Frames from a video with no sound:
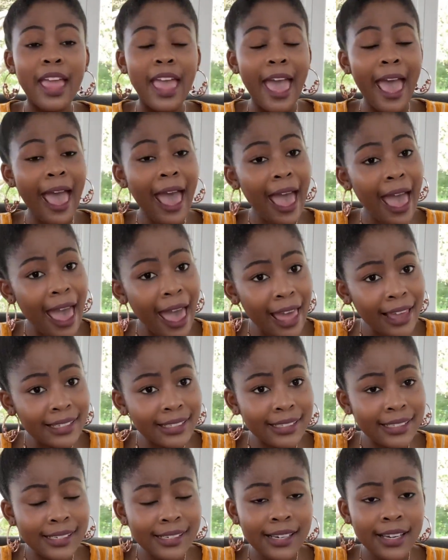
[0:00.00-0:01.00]

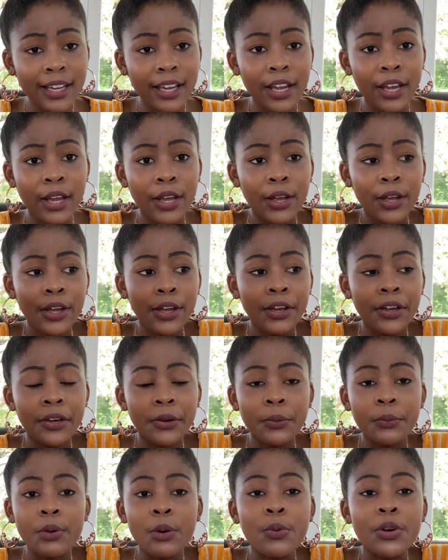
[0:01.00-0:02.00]
and
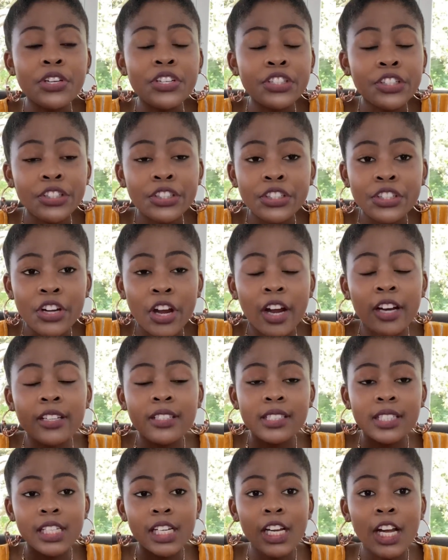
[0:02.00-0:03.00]
we were just
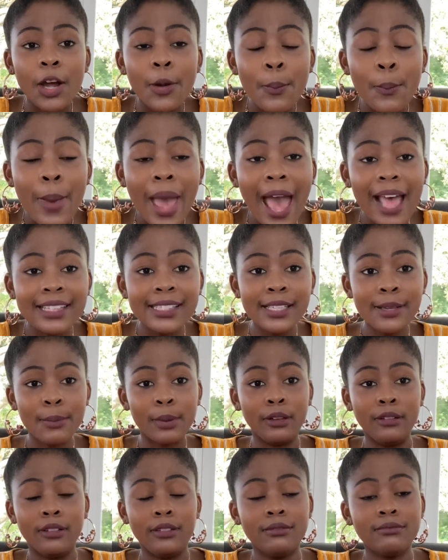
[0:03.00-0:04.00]
not
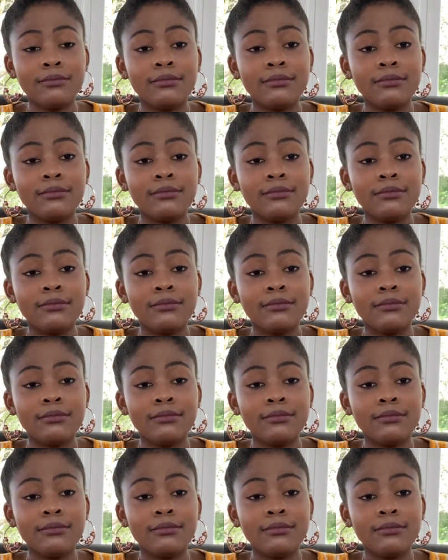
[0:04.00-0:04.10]
compatible